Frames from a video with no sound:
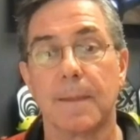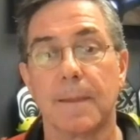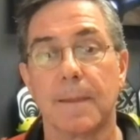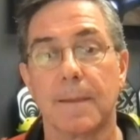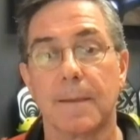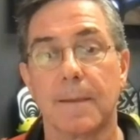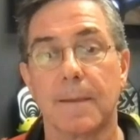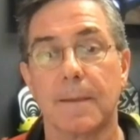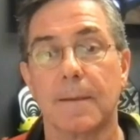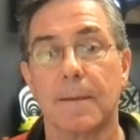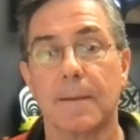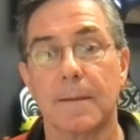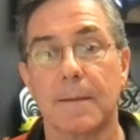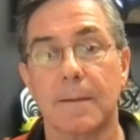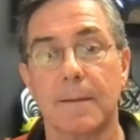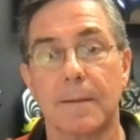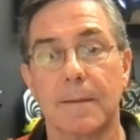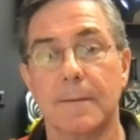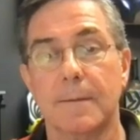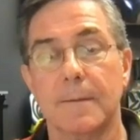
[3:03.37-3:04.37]

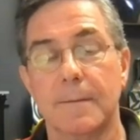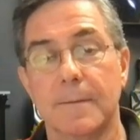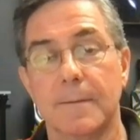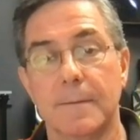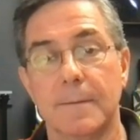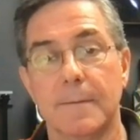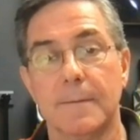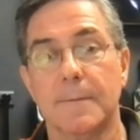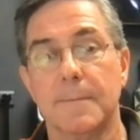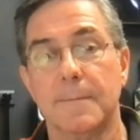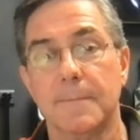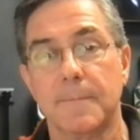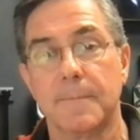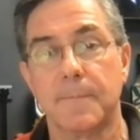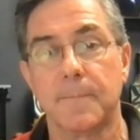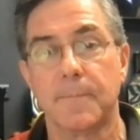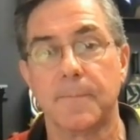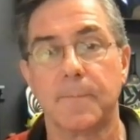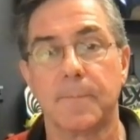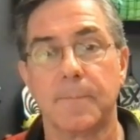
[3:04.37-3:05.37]

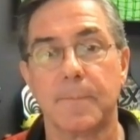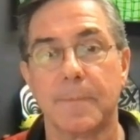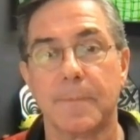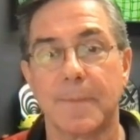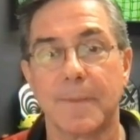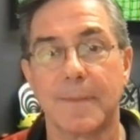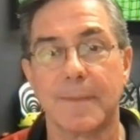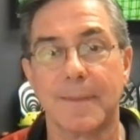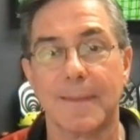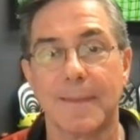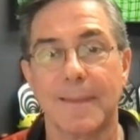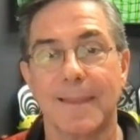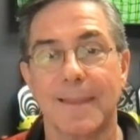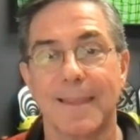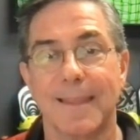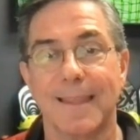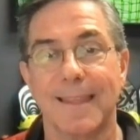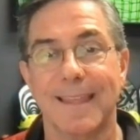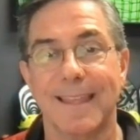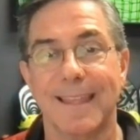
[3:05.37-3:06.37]

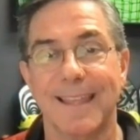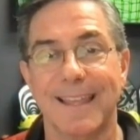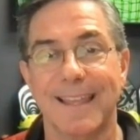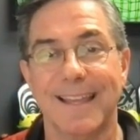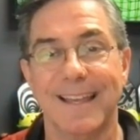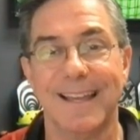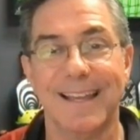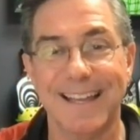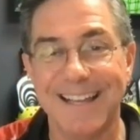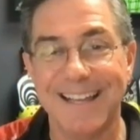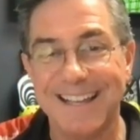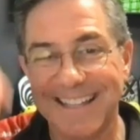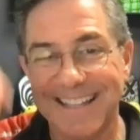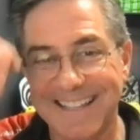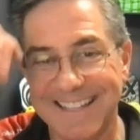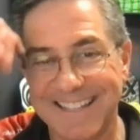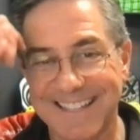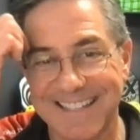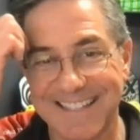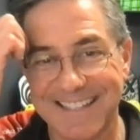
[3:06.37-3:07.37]

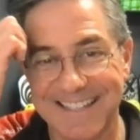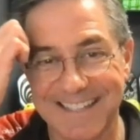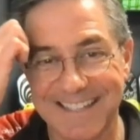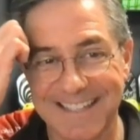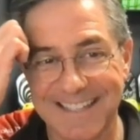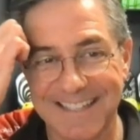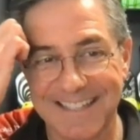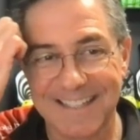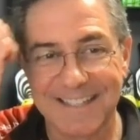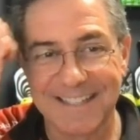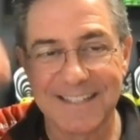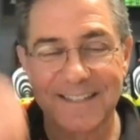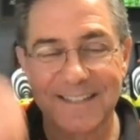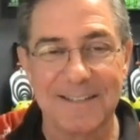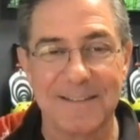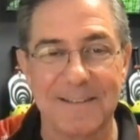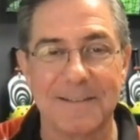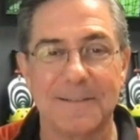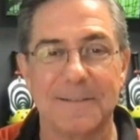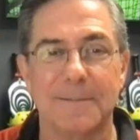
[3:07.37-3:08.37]

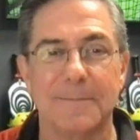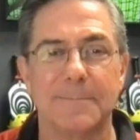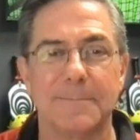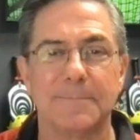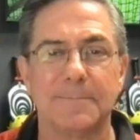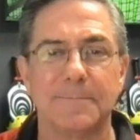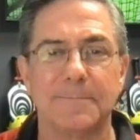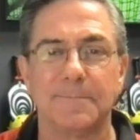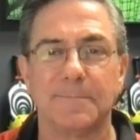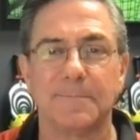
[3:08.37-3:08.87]
This person isn't speaking.